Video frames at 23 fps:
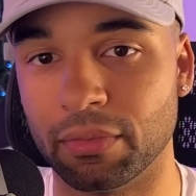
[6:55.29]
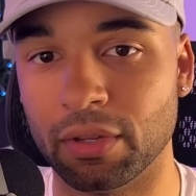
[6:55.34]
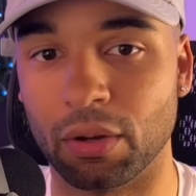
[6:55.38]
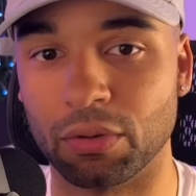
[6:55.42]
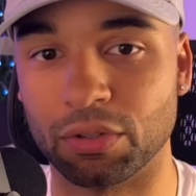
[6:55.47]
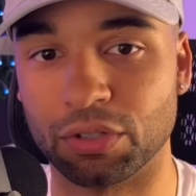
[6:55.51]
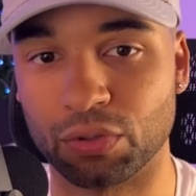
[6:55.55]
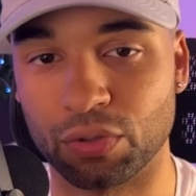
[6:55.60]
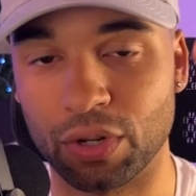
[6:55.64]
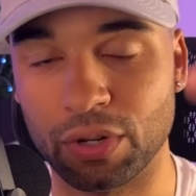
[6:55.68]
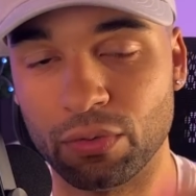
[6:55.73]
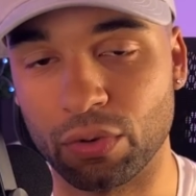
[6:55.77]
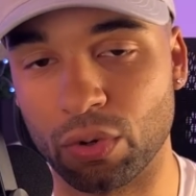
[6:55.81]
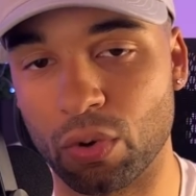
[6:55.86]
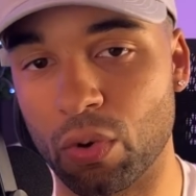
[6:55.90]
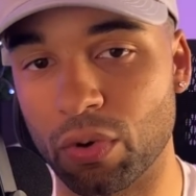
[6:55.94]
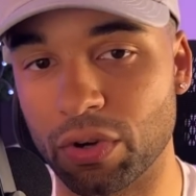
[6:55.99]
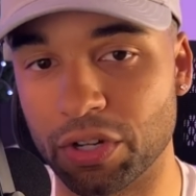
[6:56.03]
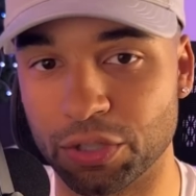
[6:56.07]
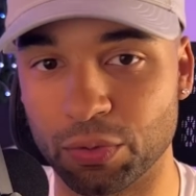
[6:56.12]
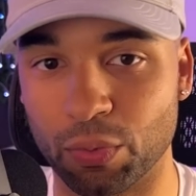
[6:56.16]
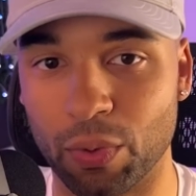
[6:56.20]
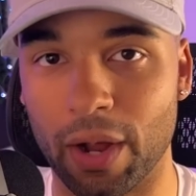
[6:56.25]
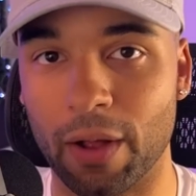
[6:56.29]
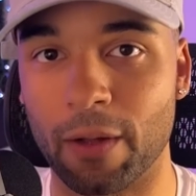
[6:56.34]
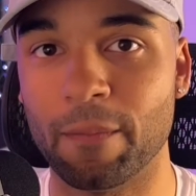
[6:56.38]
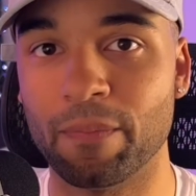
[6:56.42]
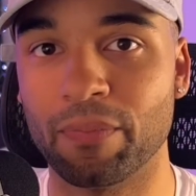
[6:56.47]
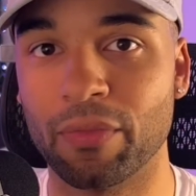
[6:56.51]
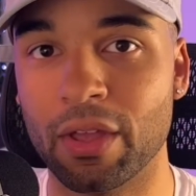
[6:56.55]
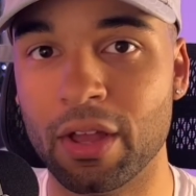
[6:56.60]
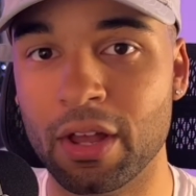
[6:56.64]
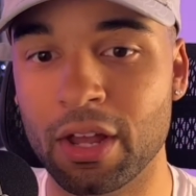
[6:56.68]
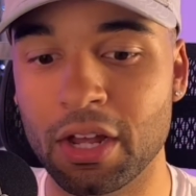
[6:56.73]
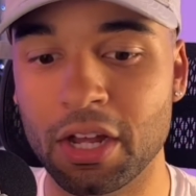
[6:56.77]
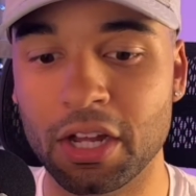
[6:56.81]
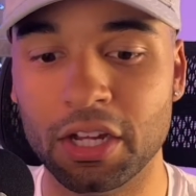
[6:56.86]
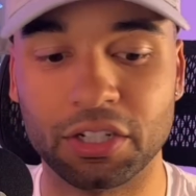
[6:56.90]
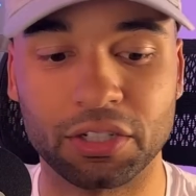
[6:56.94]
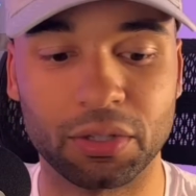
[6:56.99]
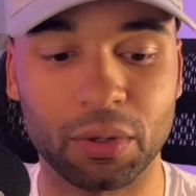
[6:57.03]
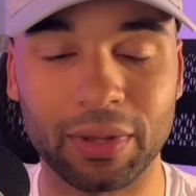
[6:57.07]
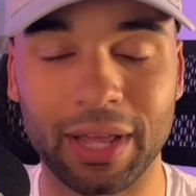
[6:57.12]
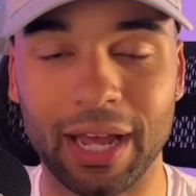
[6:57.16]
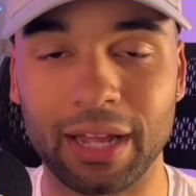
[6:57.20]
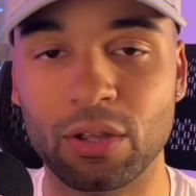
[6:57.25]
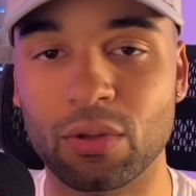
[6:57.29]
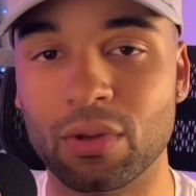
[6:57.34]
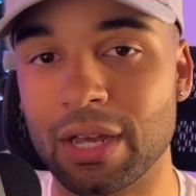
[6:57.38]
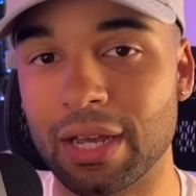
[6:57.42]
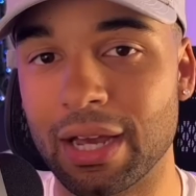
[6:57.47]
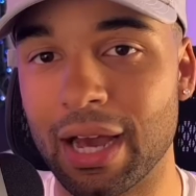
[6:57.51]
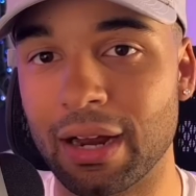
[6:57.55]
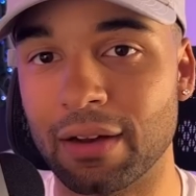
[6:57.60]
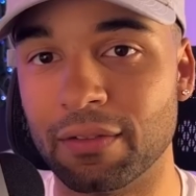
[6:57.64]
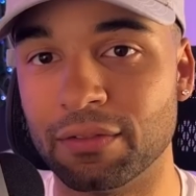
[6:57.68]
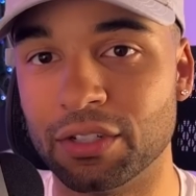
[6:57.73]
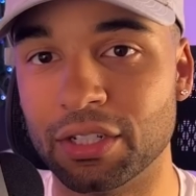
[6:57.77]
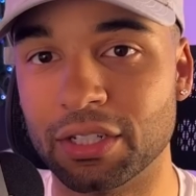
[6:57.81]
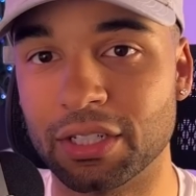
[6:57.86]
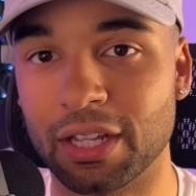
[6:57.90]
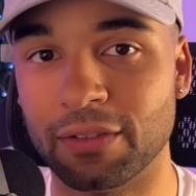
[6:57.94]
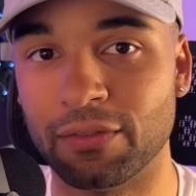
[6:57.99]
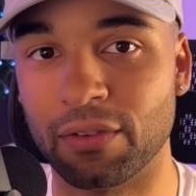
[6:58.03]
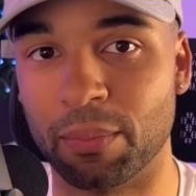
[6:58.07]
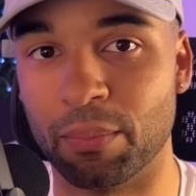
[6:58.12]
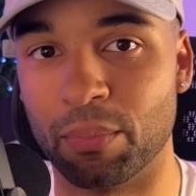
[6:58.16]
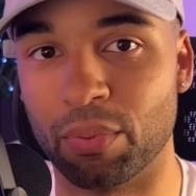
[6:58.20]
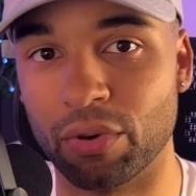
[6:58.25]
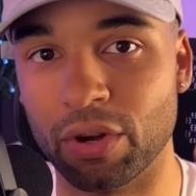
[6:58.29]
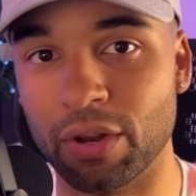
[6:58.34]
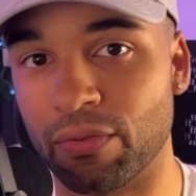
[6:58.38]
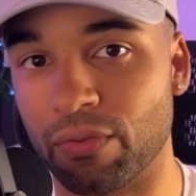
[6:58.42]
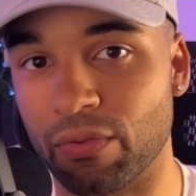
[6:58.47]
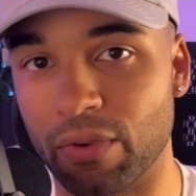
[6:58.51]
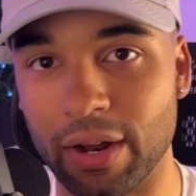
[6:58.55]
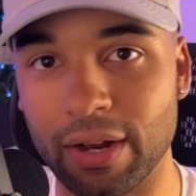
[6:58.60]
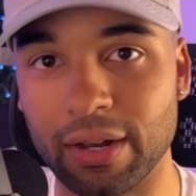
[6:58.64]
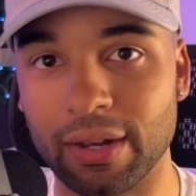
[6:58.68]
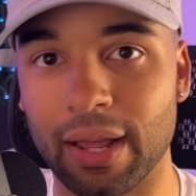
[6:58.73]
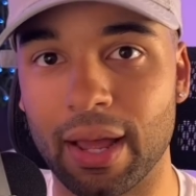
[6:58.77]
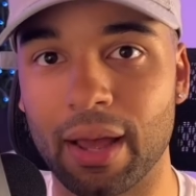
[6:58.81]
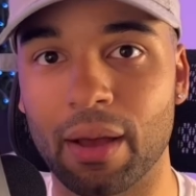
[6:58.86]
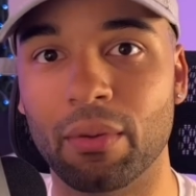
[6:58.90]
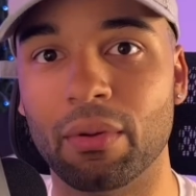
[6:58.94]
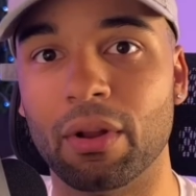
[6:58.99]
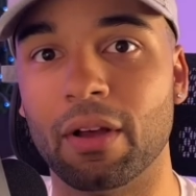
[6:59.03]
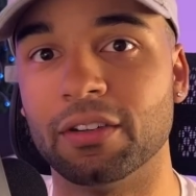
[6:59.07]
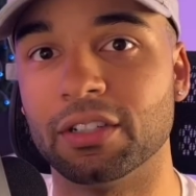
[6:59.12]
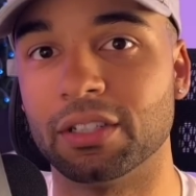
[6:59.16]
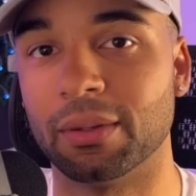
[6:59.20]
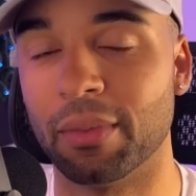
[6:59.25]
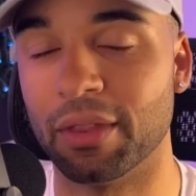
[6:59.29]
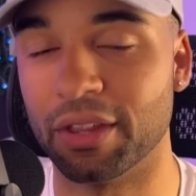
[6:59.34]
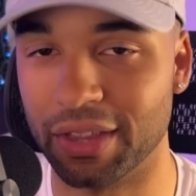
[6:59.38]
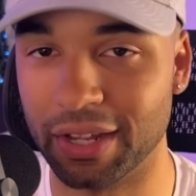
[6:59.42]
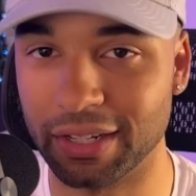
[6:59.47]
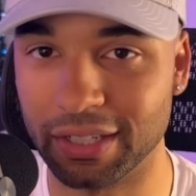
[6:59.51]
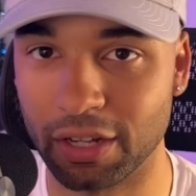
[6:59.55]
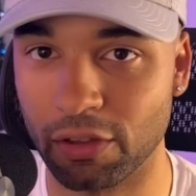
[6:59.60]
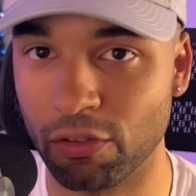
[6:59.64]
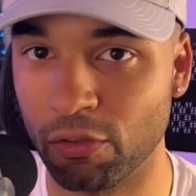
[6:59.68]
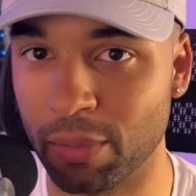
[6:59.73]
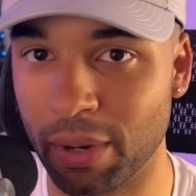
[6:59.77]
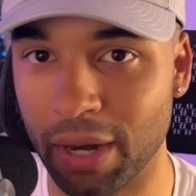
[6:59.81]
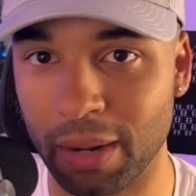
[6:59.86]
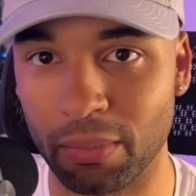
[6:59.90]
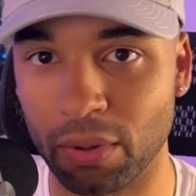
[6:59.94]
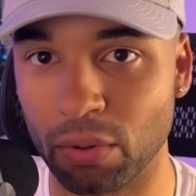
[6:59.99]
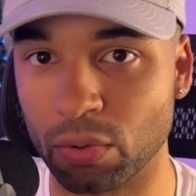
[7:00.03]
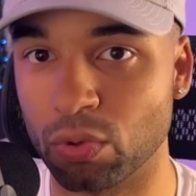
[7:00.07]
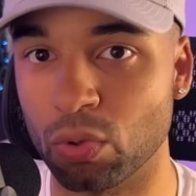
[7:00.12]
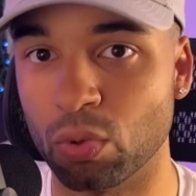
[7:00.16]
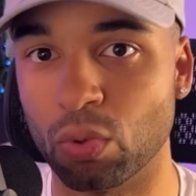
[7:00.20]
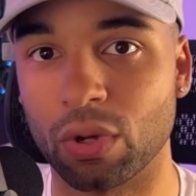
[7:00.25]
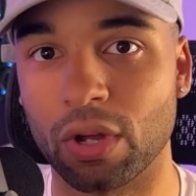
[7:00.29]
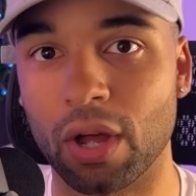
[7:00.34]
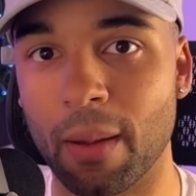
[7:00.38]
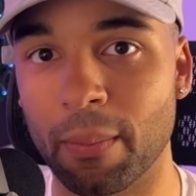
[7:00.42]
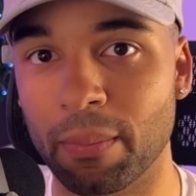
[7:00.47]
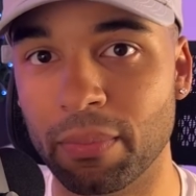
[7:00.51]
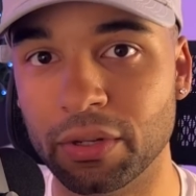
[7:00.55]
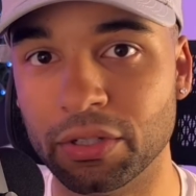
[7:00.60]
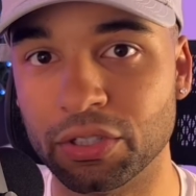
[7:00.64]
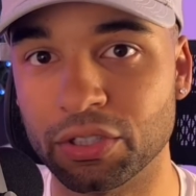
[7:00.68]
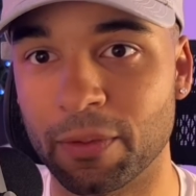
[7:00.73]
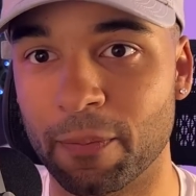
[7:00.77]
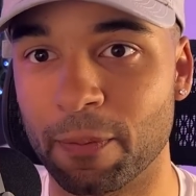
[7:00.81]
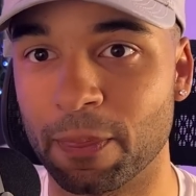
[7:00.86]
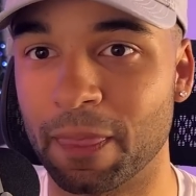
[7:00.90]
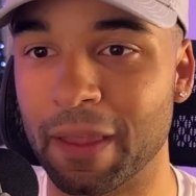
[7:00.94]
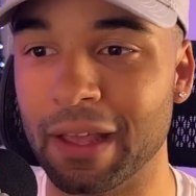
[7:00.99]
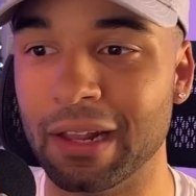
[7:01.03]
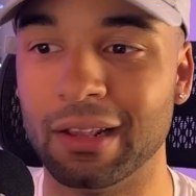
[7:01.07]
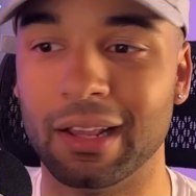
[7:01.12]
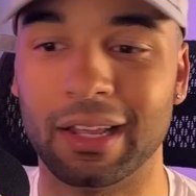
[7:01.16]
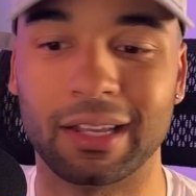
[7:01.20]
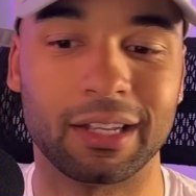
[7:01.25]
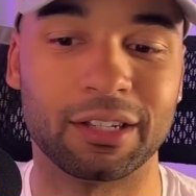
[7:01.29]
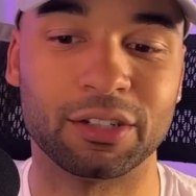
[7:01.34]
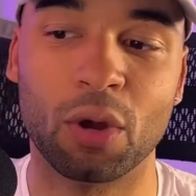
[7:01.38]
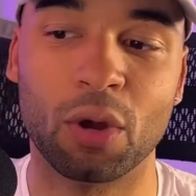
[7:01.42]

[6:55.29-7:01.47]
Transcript: screen record as well, so that you can kind of just give a brief rundown of some of the things that you've been able to accomplish. And like it's